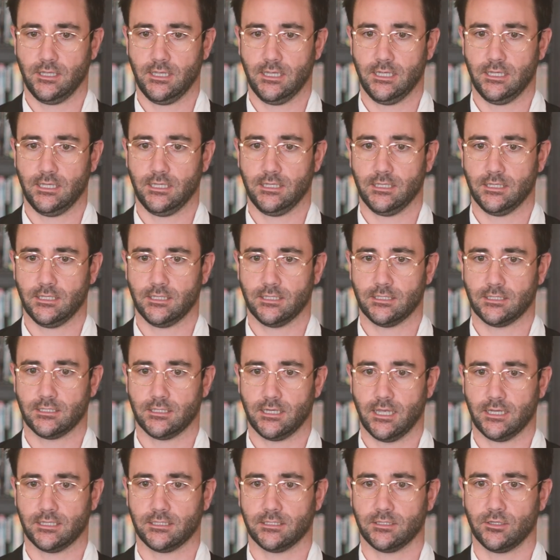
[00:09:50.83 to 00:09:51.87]
He
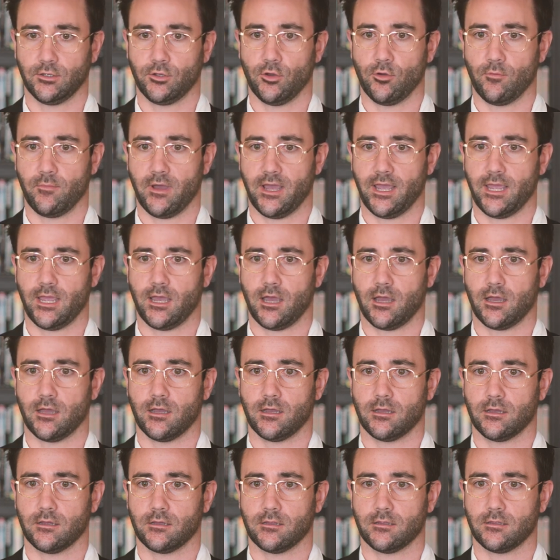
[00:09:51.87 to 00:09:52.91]
likes to go by
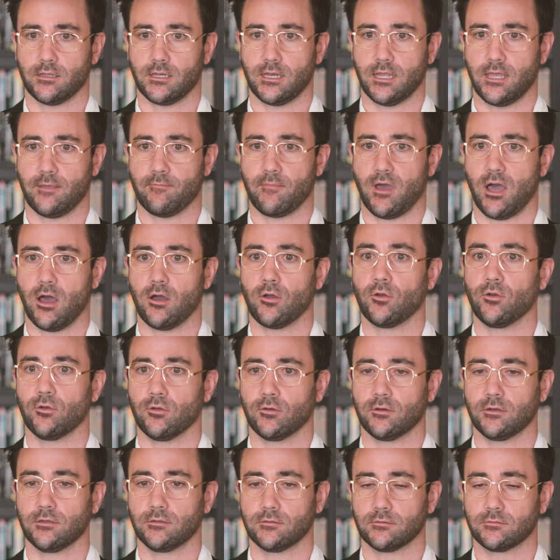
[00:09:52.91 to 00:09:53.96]
the name
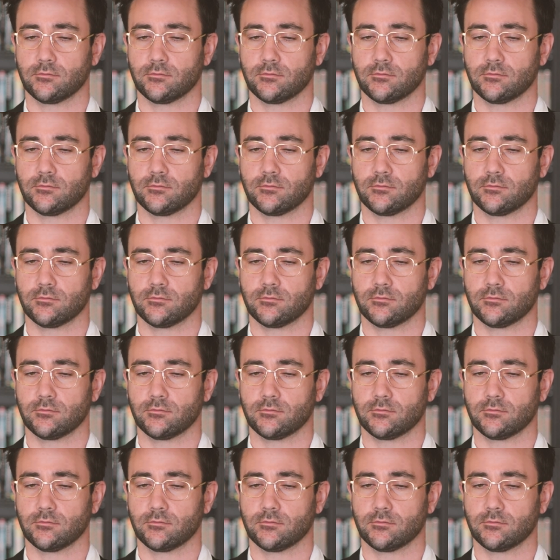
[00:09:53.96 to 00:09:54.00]
Uncle.